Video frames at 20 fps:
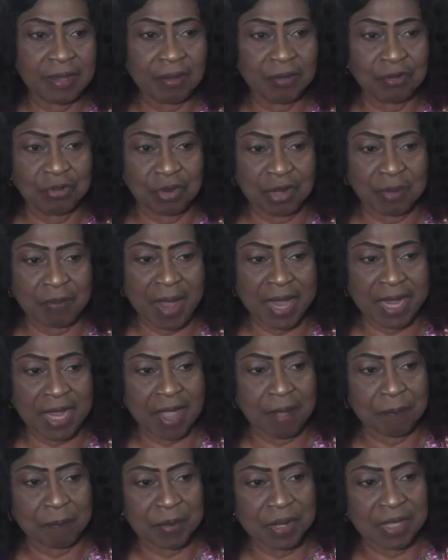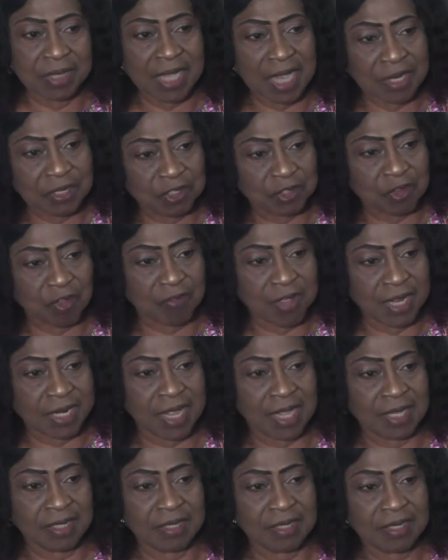during my campaigns, I discovered
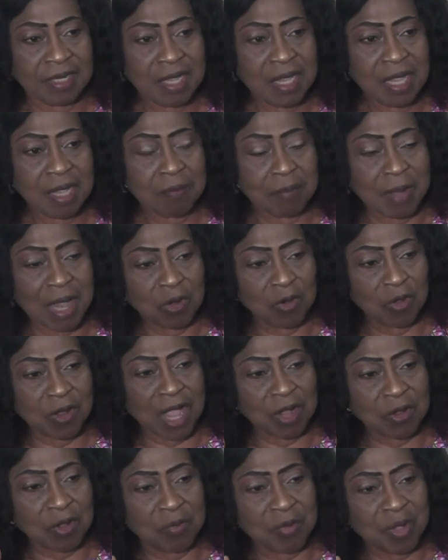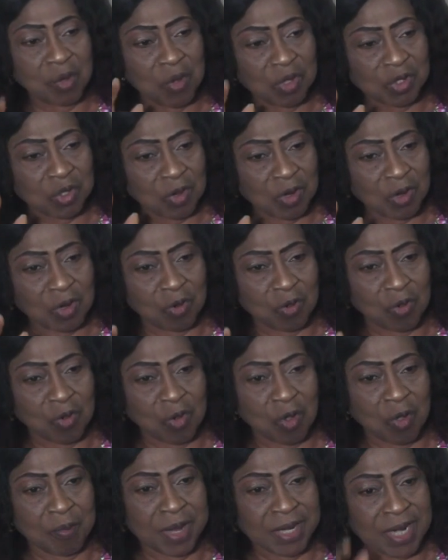that my local government was the only local
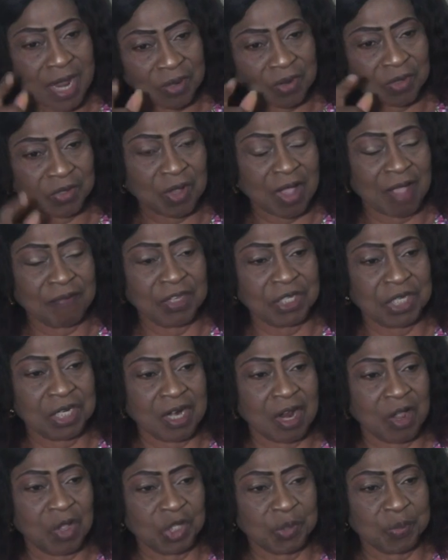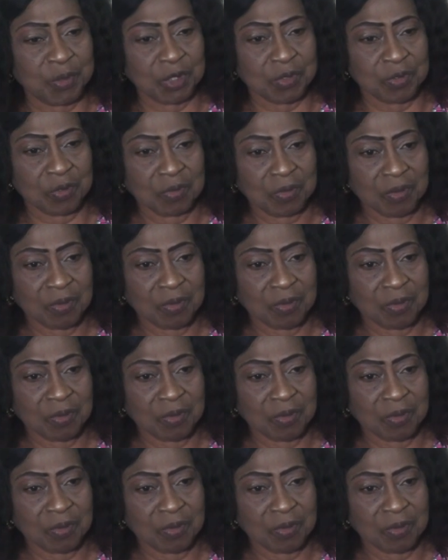government that does not have a general hospital.